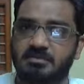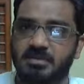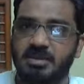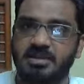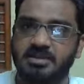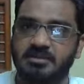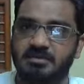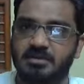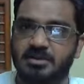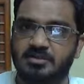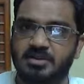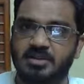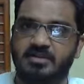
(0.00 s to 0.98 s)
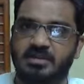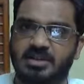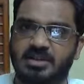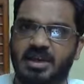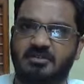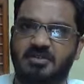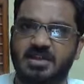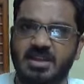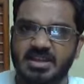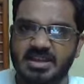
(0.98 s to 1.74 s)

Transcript: but December 21st have